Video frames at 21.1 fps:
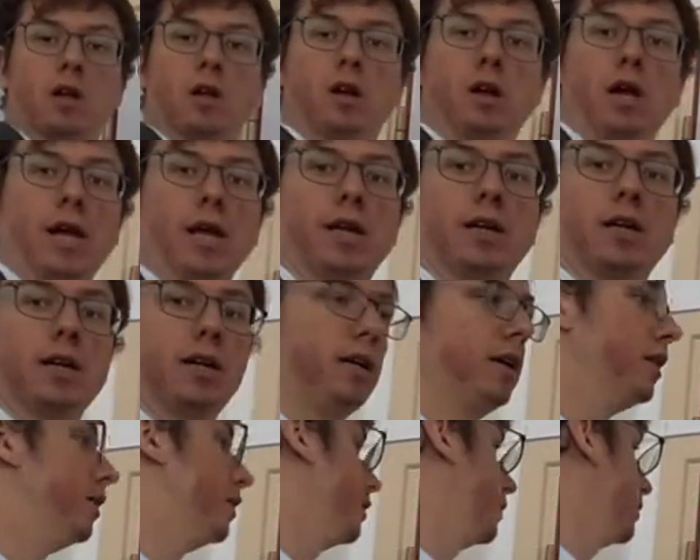like
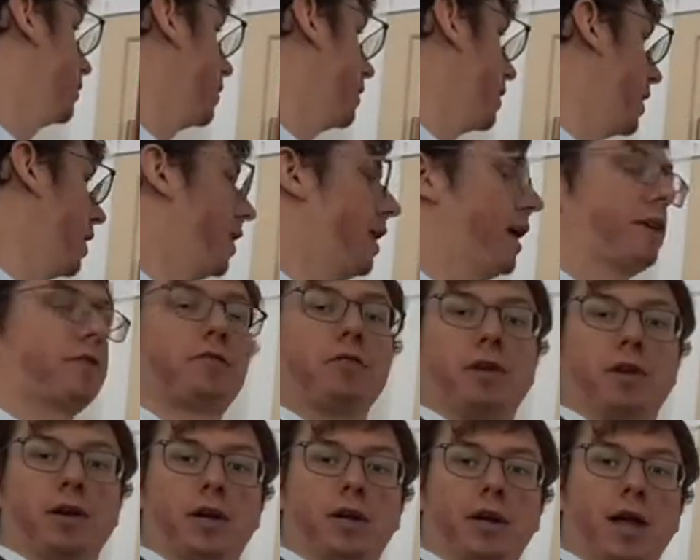
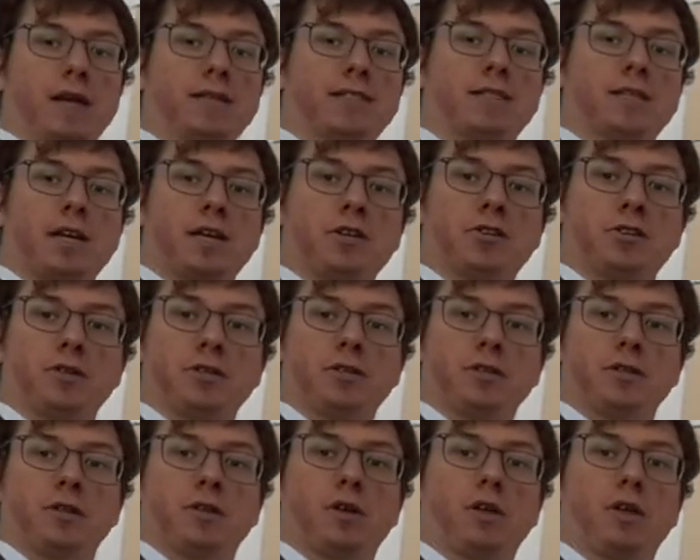electronic gas
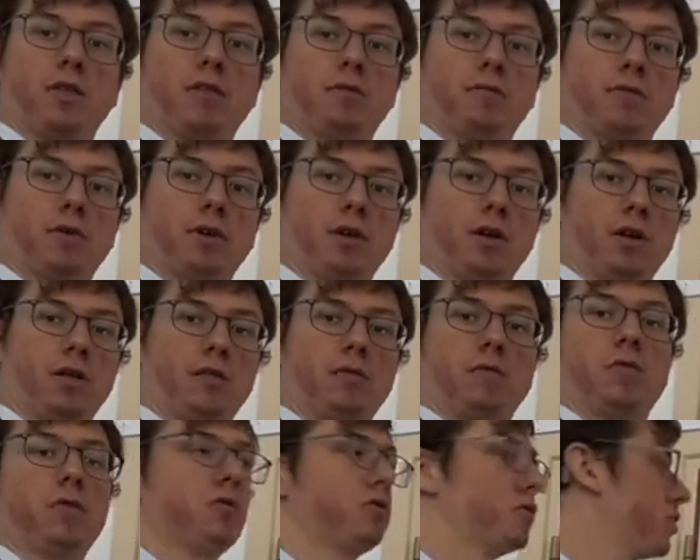stations in the
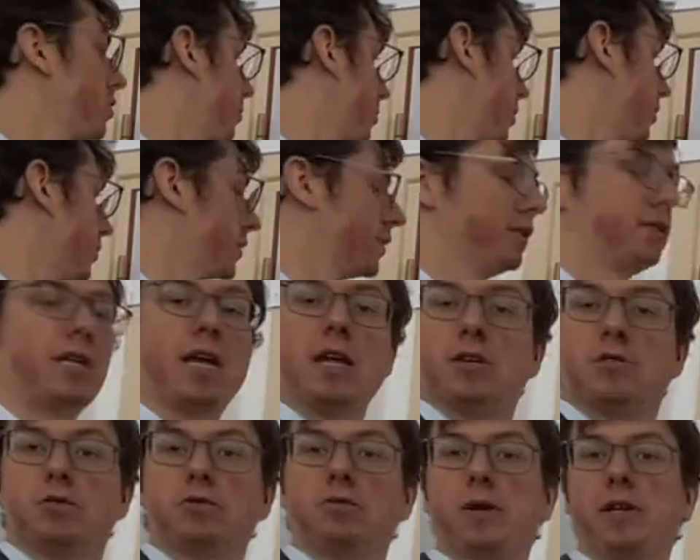future, because in 10
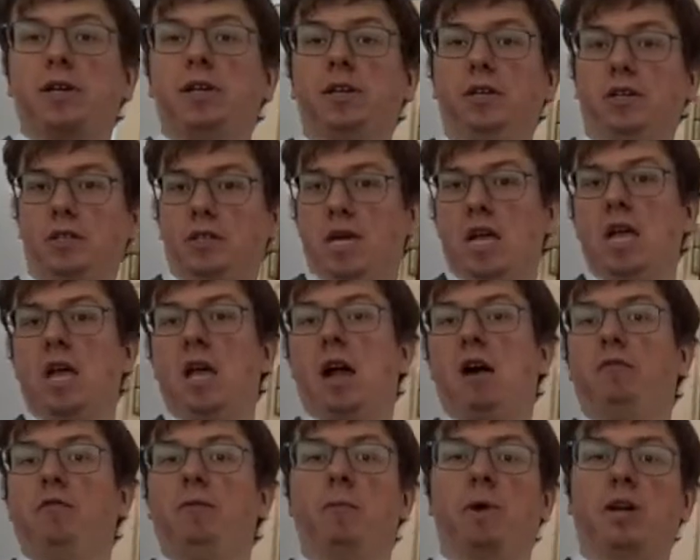to 20 years
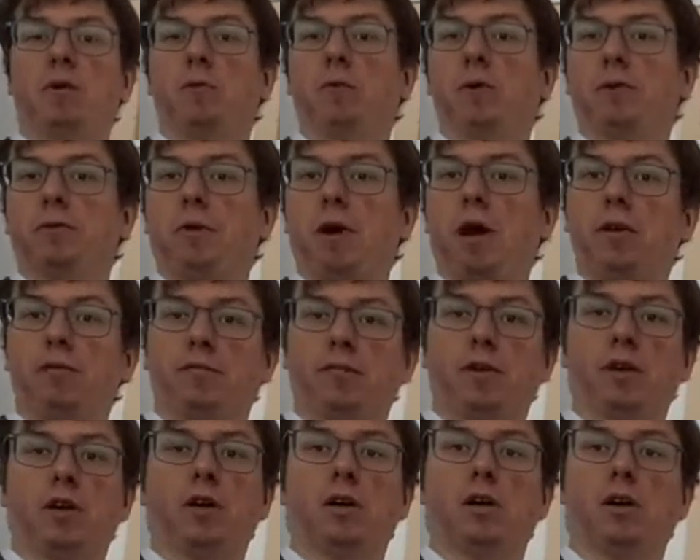everybody will drive
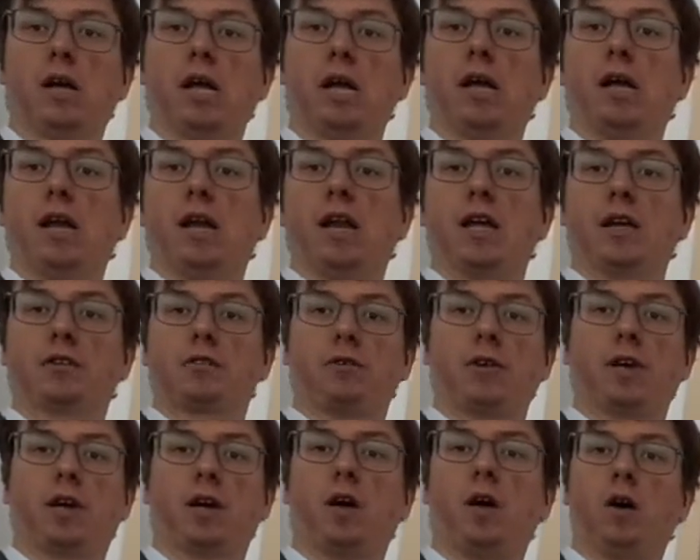
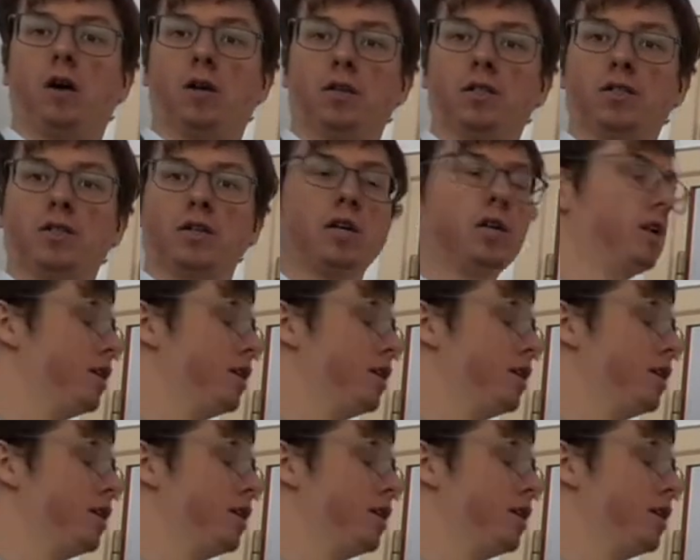electronic cars.